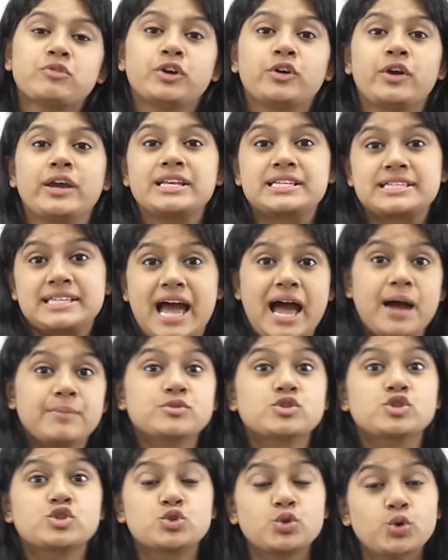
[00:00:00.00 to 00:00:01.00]
for your
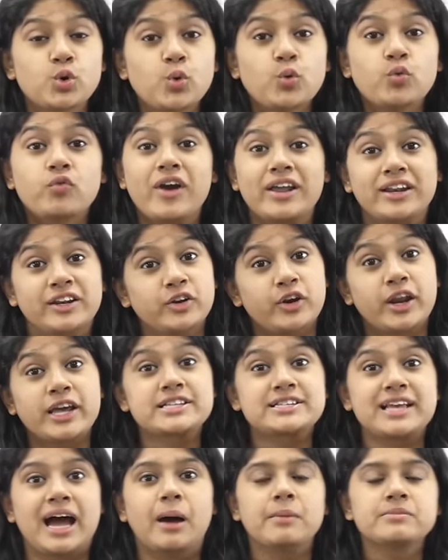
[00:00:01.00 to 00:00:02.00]
exams. Do well in your
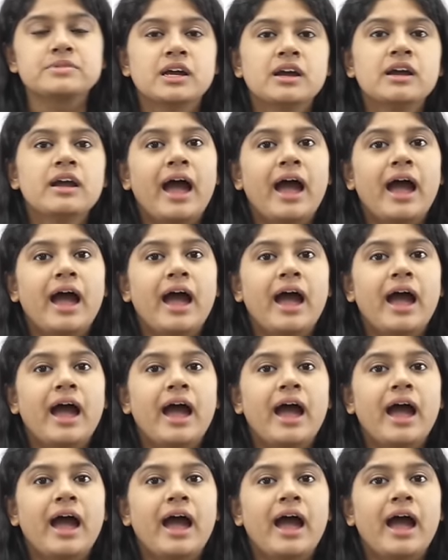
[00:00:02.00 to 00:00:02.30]
exams.